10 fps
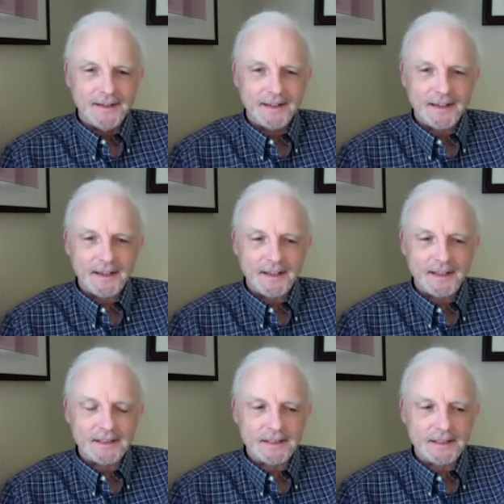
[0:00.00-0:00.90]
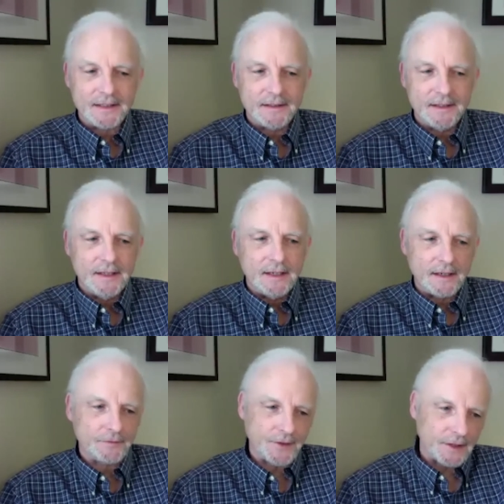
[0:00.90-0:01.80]
Mm-hmm. And
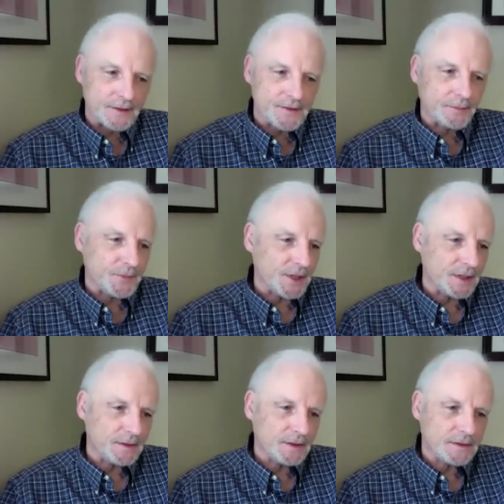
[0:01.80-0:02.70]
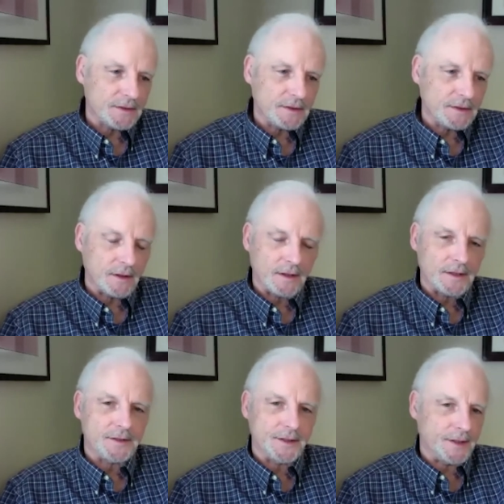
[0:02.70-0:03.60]
I found something
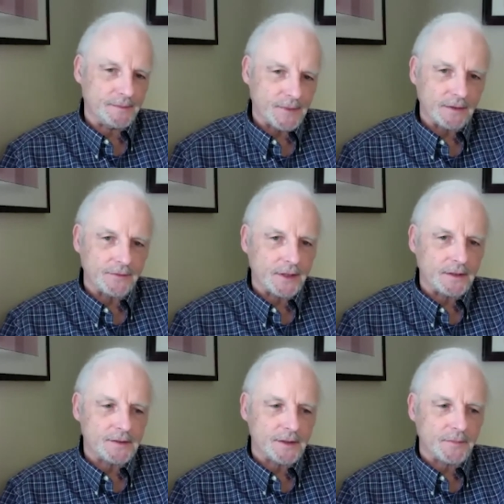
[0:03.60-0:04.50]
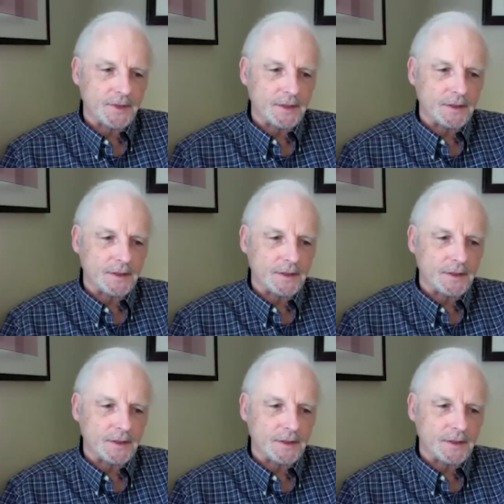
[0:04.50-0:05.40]
large there. I found something
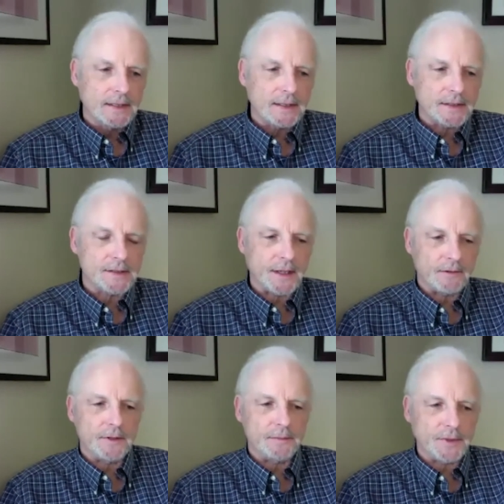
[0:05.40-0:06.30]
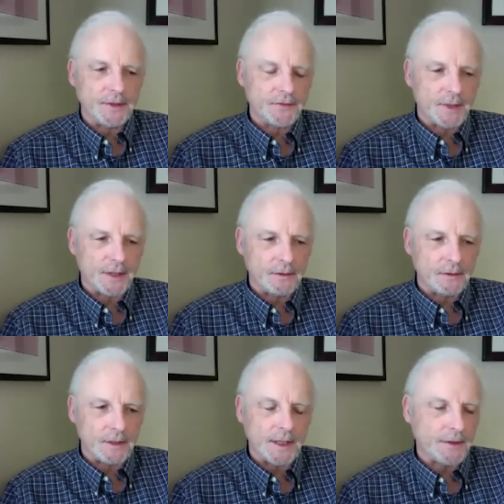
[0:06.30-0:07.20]
that stayed with me for my whole
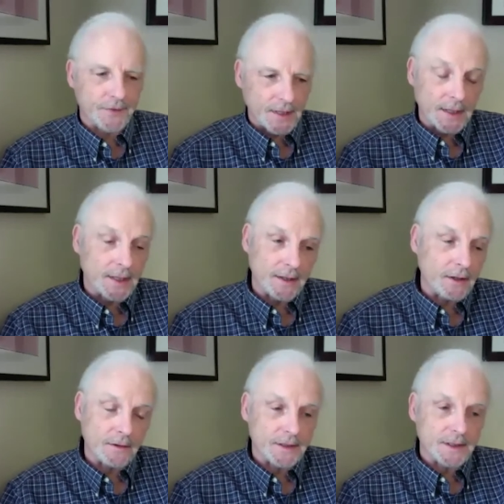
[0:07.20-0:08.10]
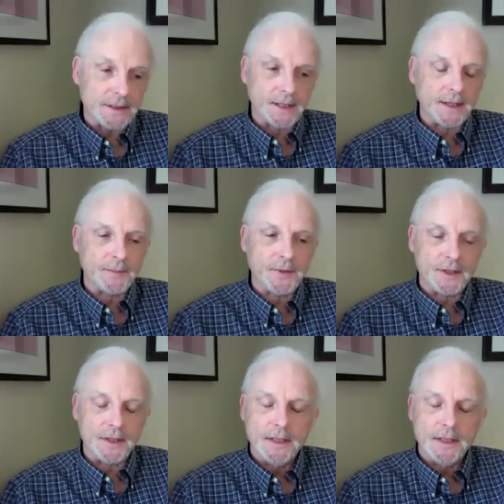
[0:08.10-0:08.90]
life. And I didn't know at the time that